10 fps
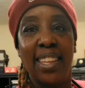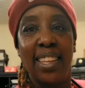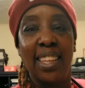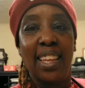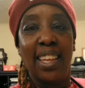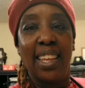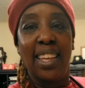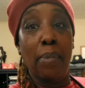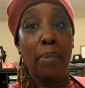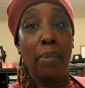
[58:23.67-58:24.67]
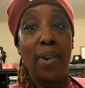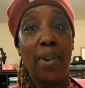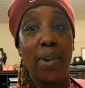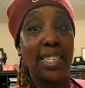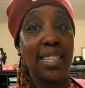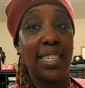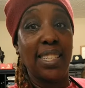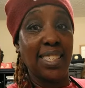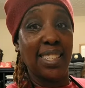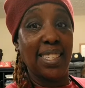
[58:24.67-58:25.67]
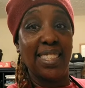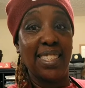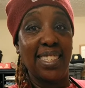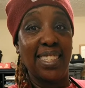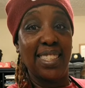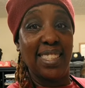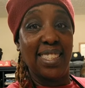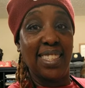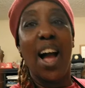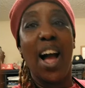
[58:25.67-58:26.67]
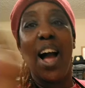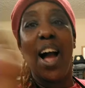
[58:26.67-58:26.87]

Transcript: Any more questions? All right.